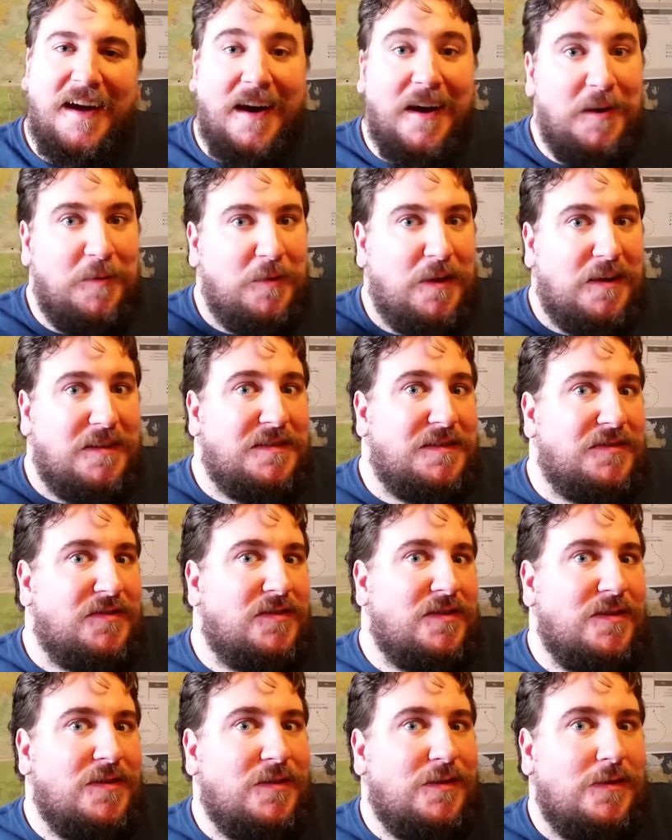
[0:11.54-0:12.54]
I am Lashes
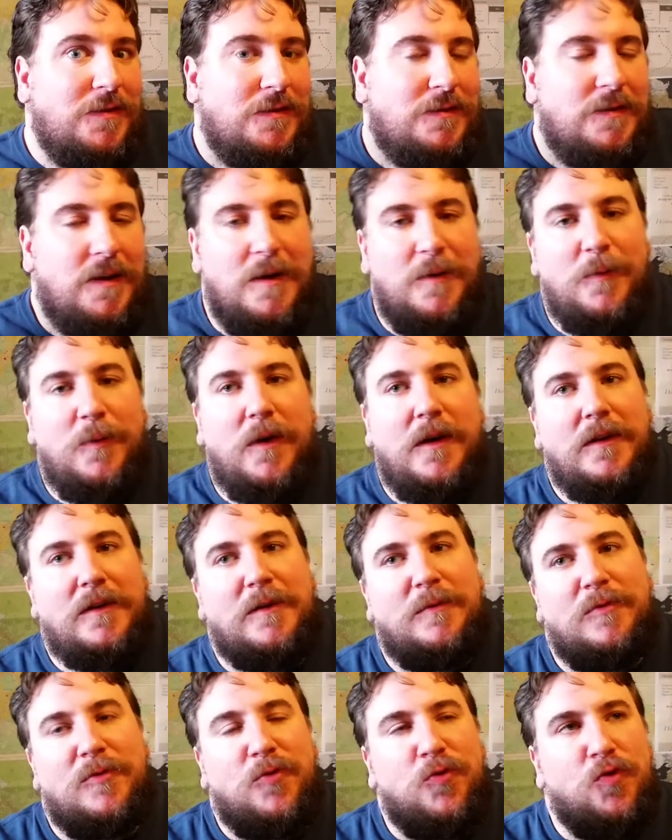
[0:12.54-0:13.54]
Snow and
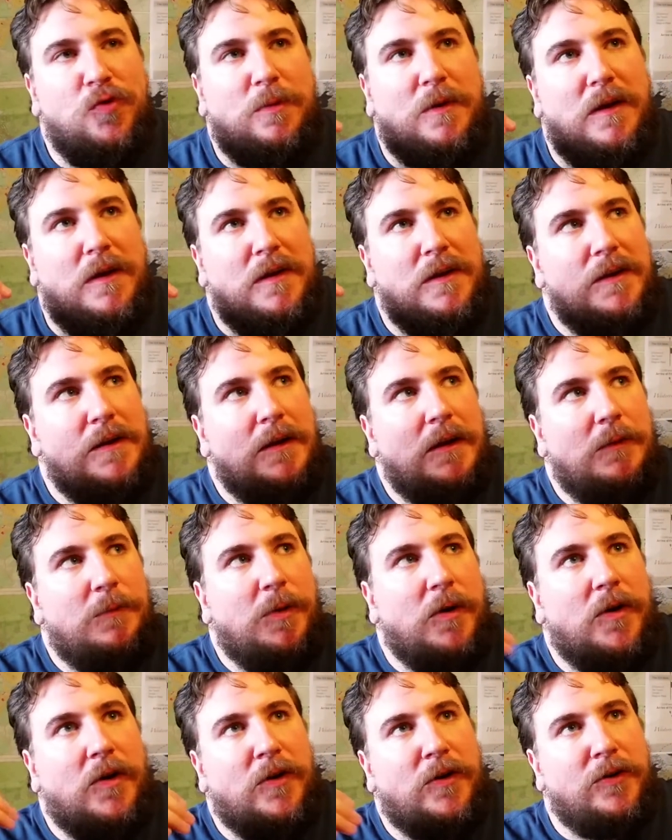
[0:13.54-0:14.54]
welcome to my little
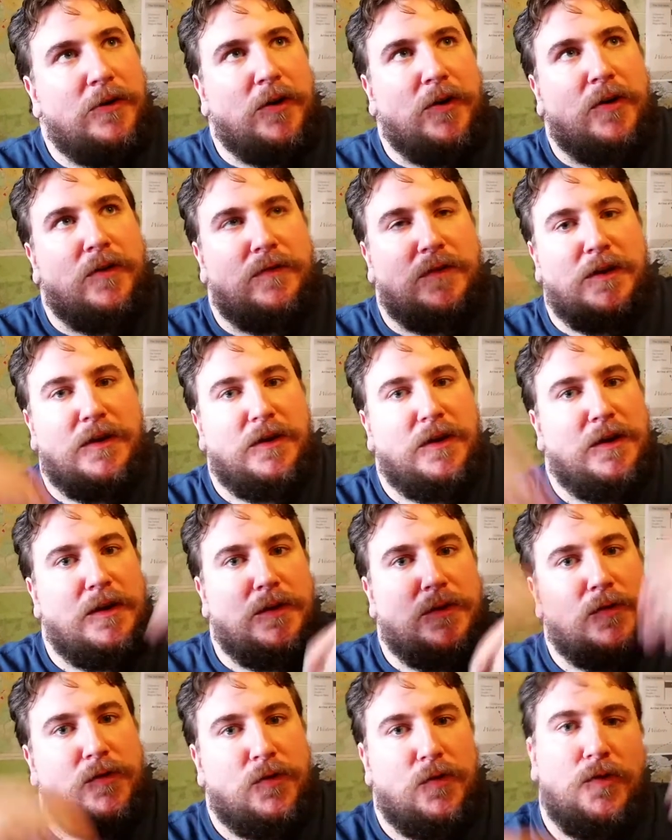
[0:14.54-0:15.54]
part of the
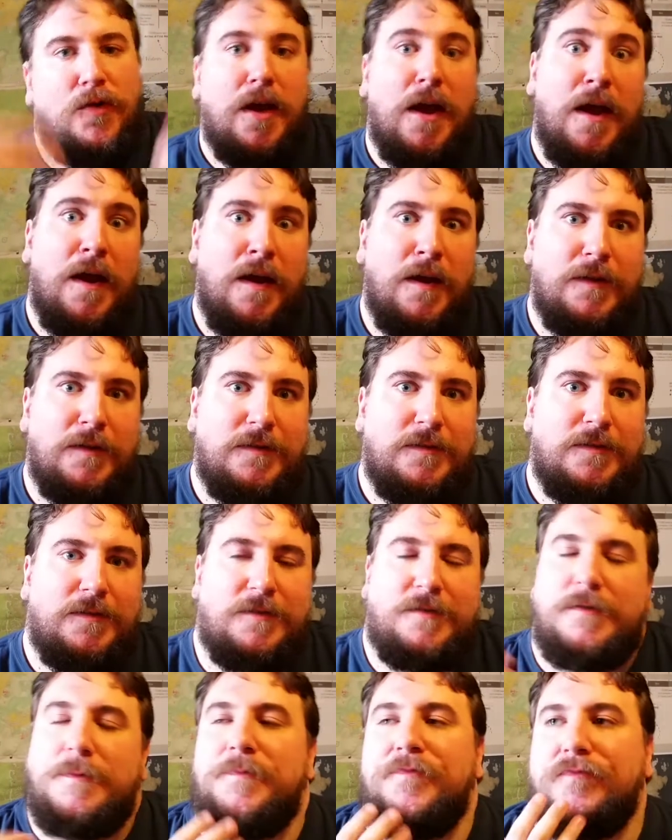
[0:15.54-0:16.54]
internet.
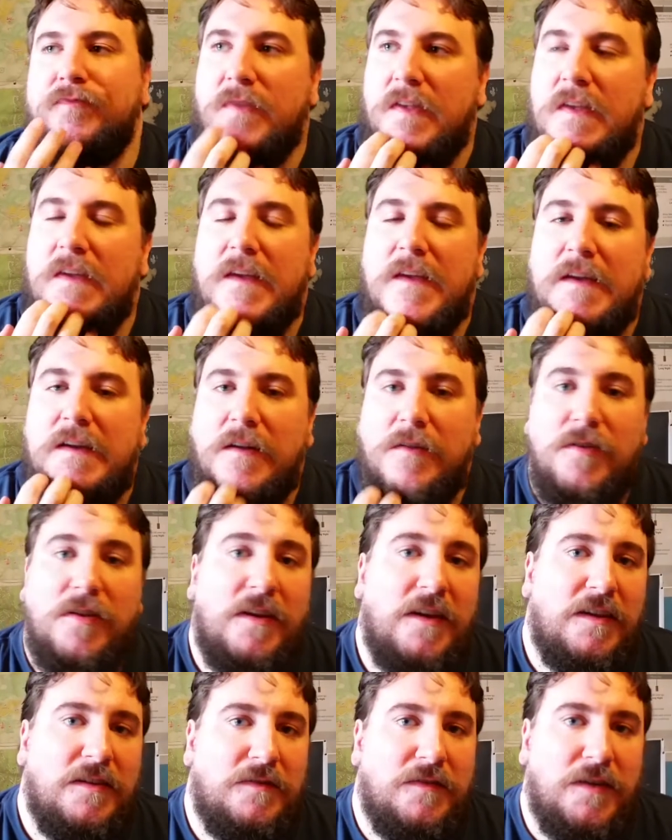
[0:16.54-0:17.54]

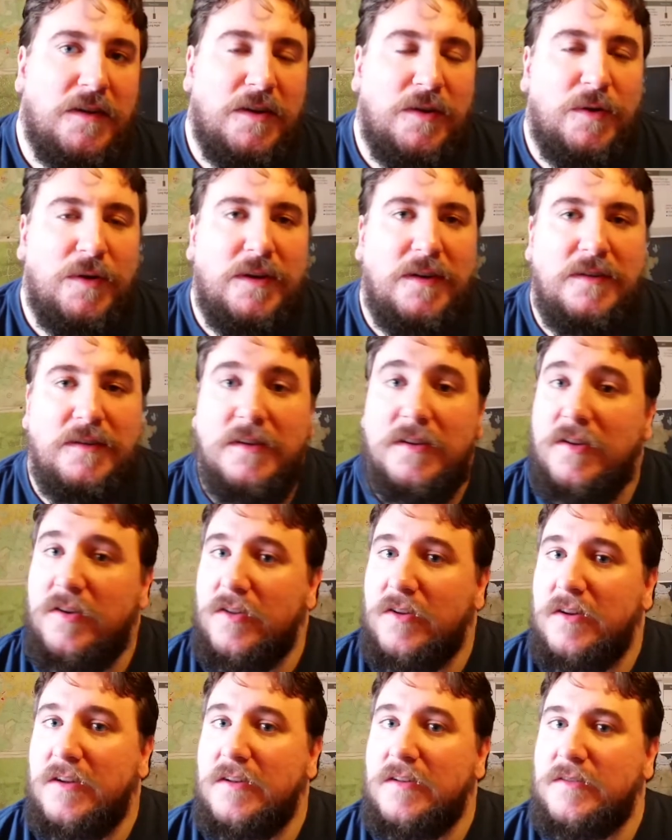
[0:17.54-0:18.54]
Today's video is
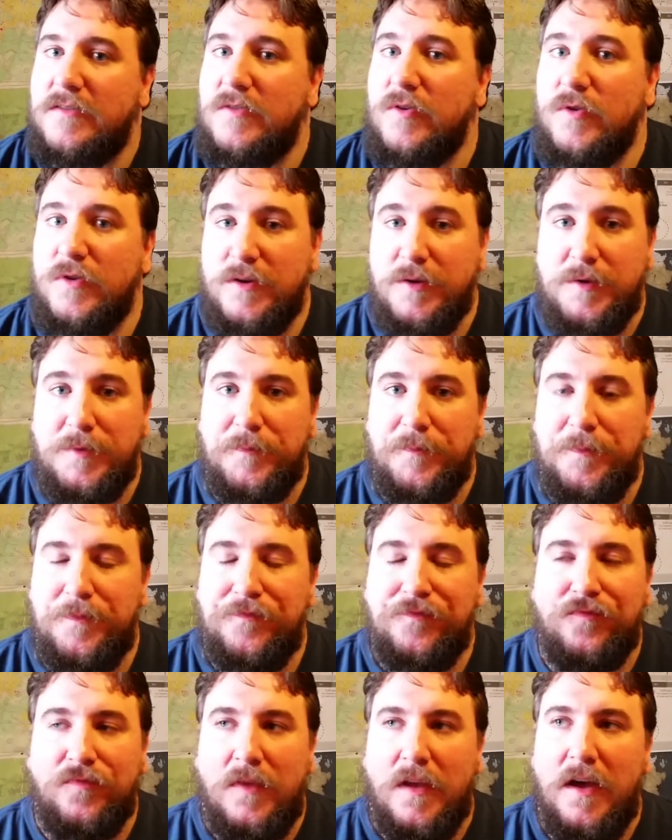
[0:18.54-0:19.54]
another little story,
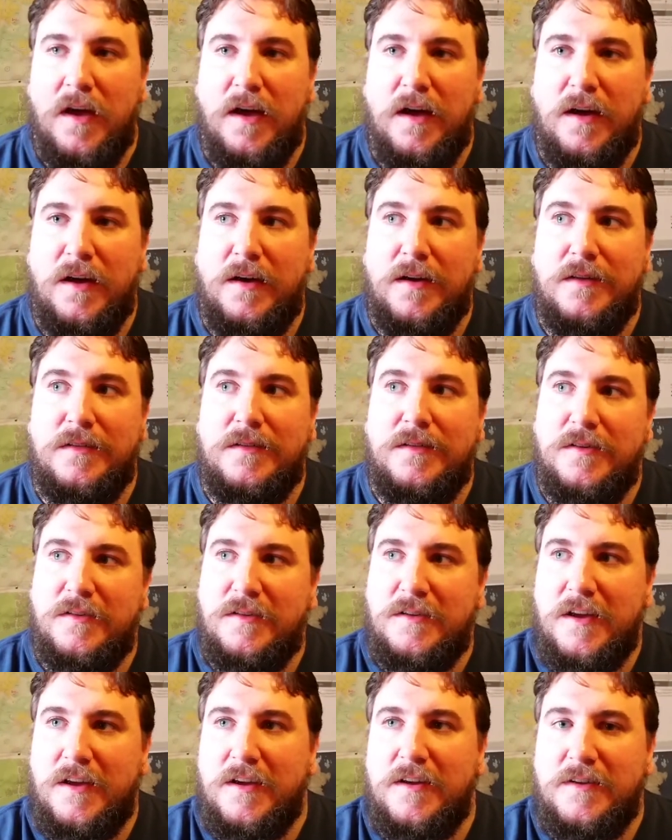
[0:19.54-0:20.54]
and
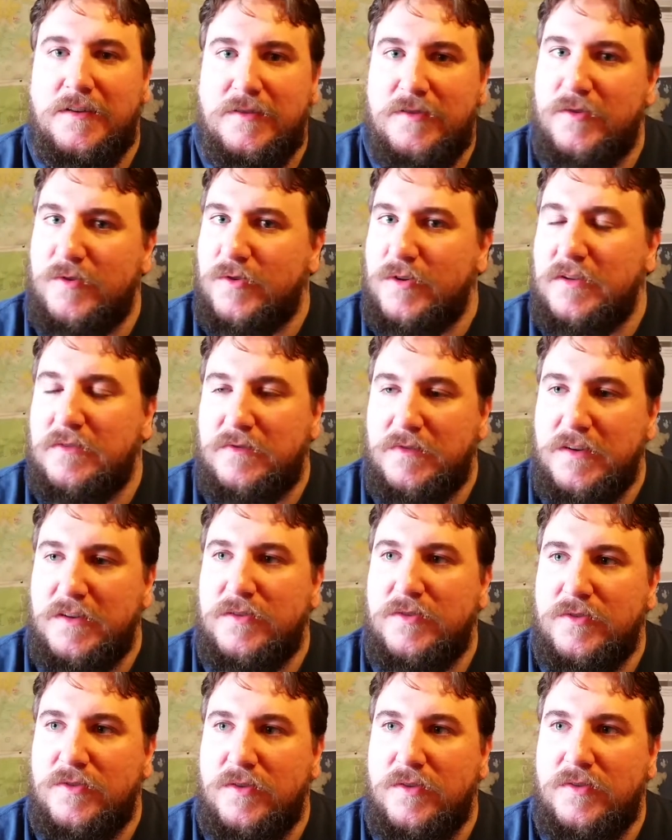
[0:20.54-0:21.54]
today's story
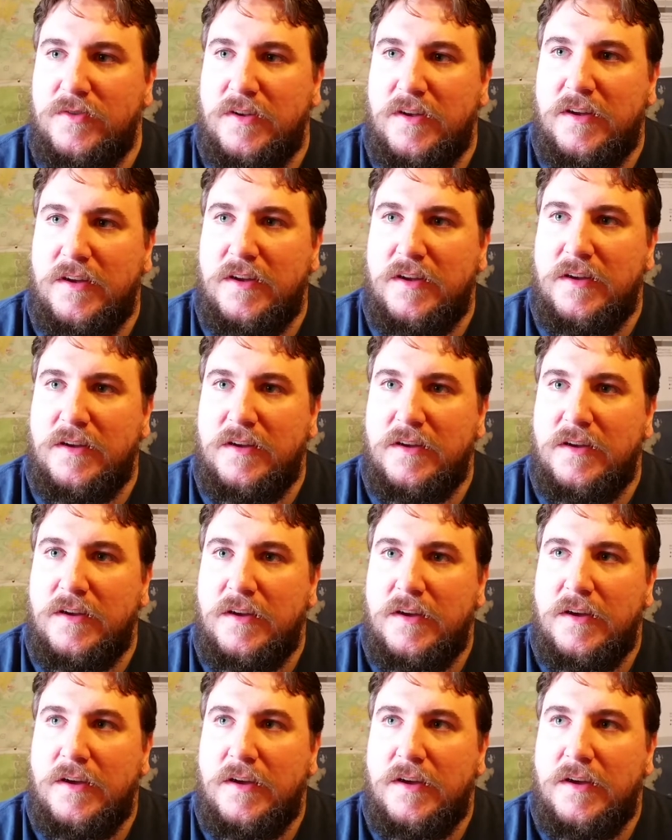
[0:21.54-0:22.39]
features a